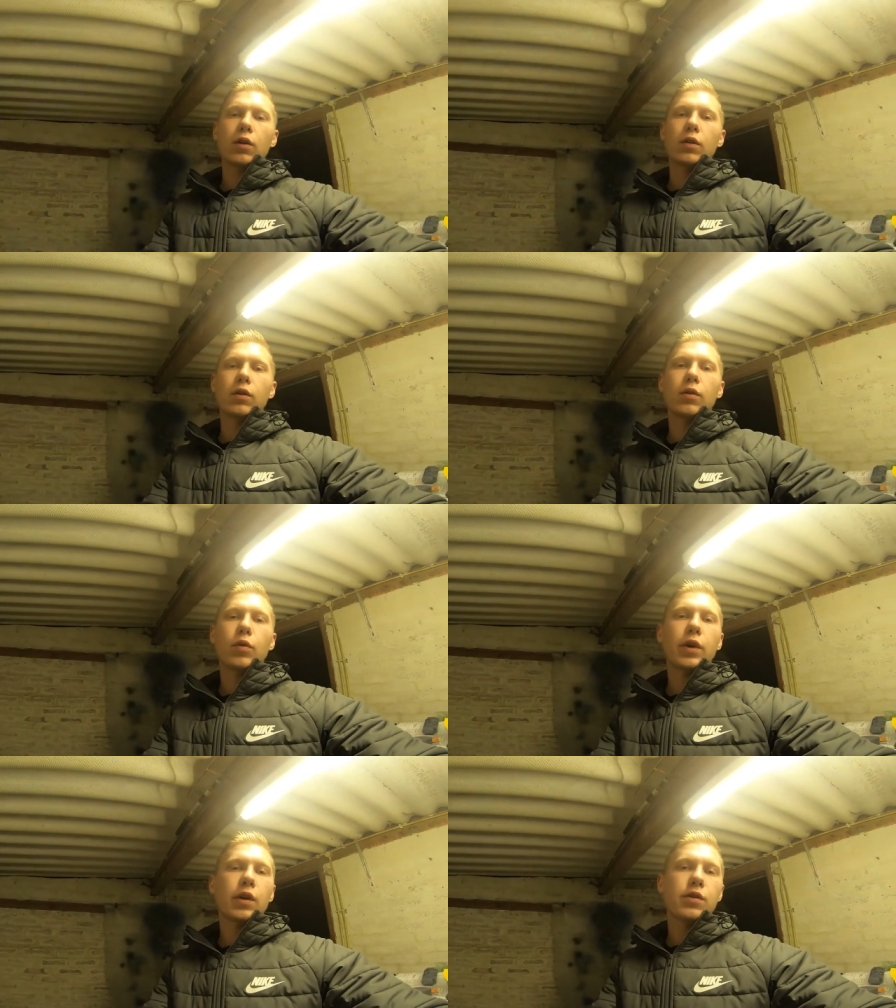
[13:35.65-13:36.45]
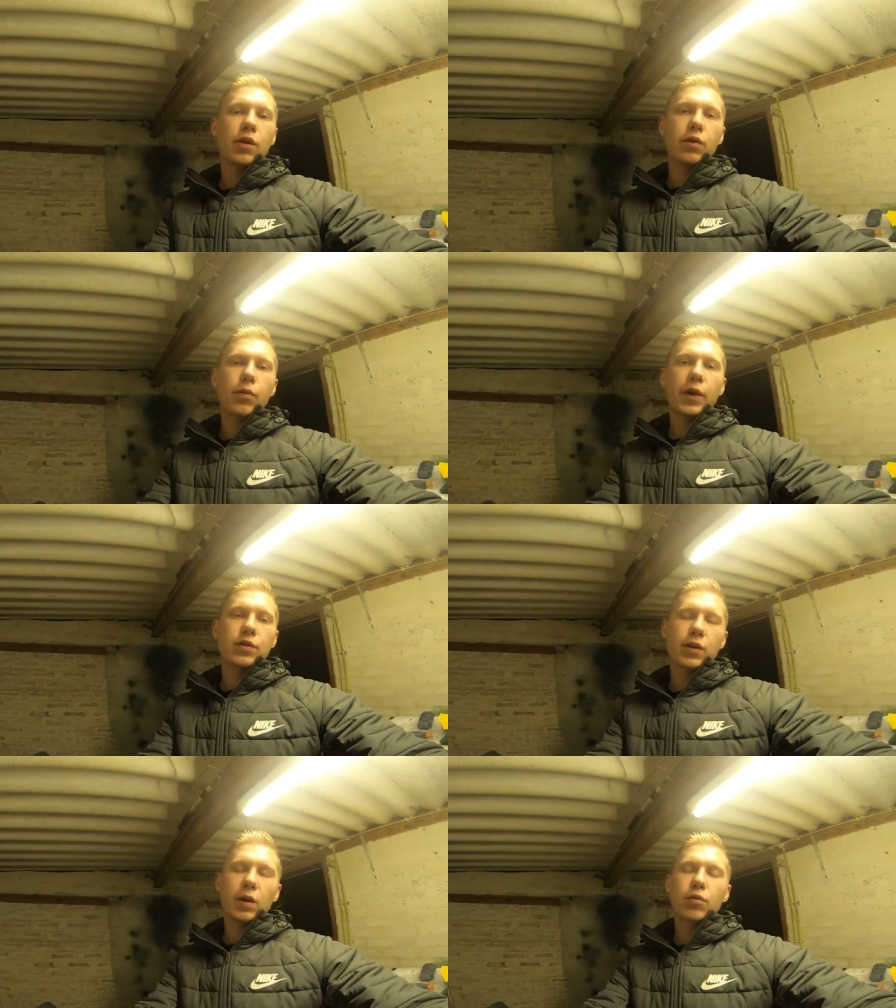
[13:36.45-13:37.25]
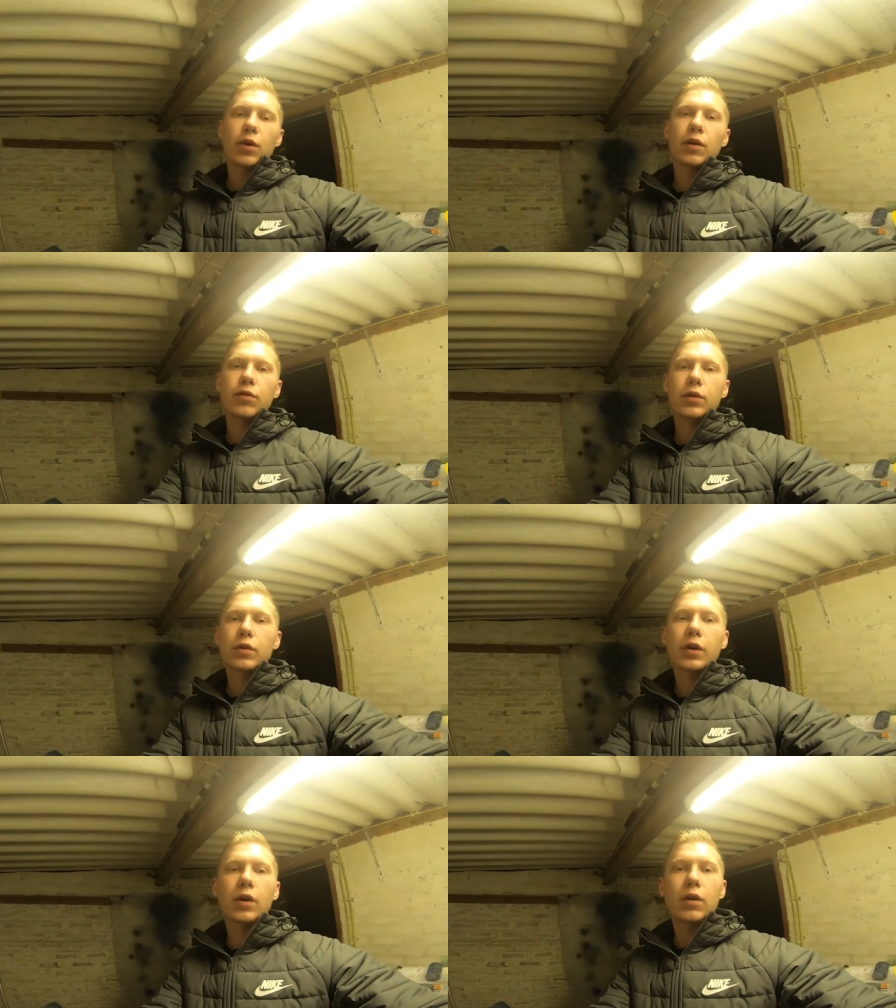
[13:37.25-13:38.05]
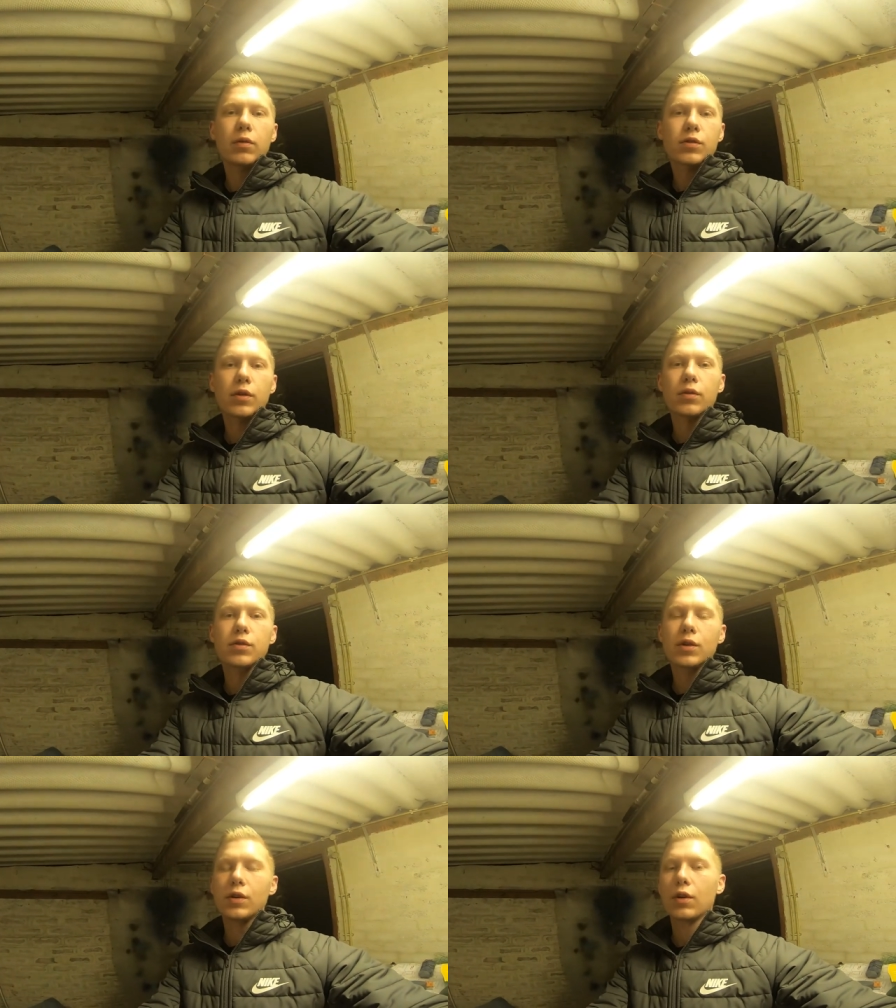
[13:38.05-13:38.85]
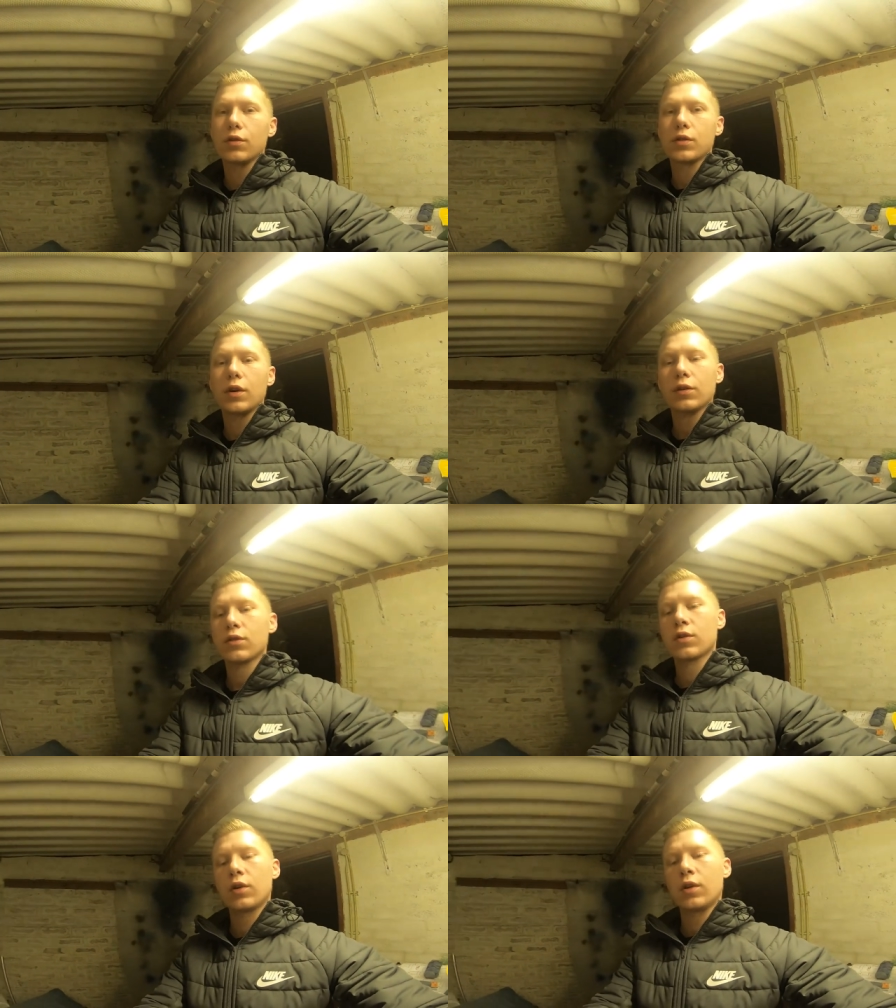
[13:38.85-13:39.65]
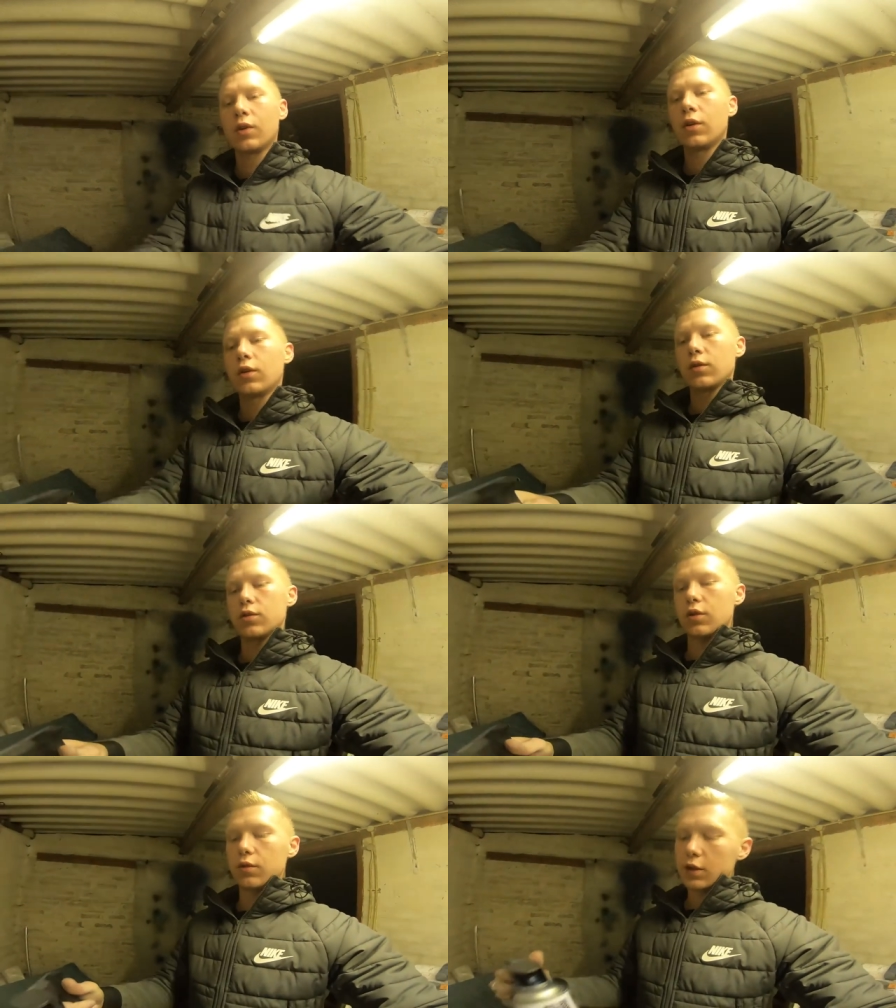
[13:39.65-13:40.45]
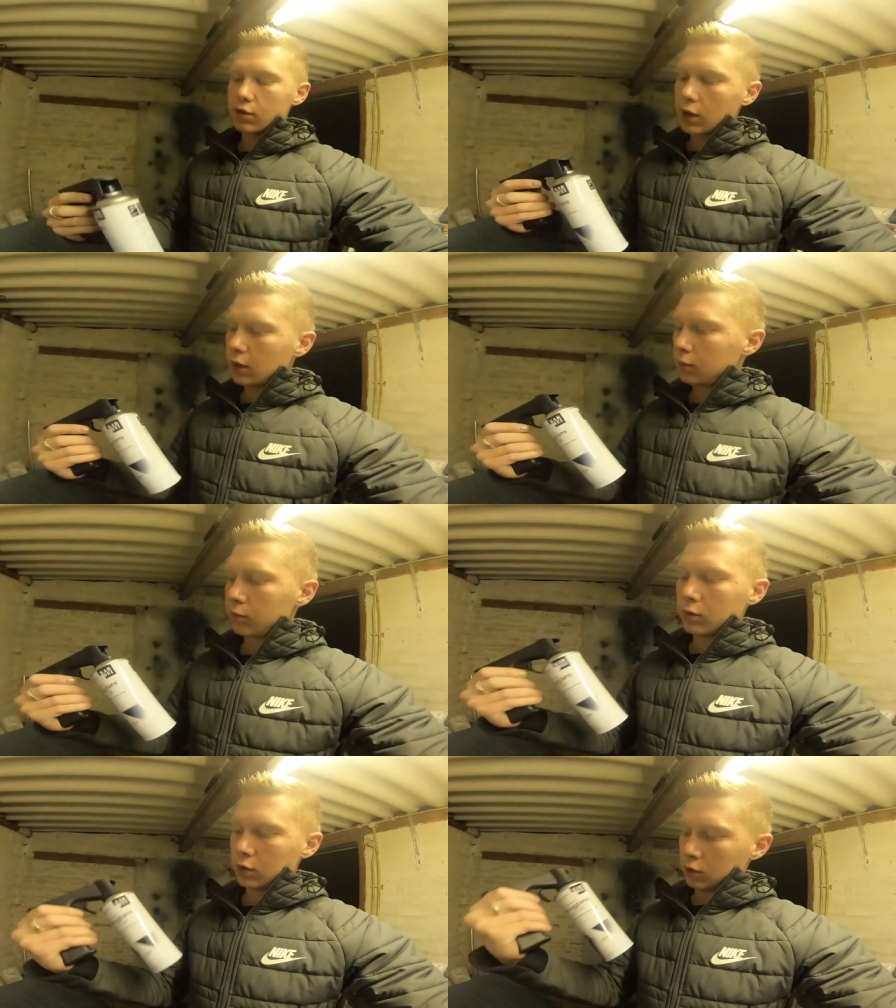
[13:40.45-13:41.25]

uh, when I show you my sniper rifle you can also see those dots so this time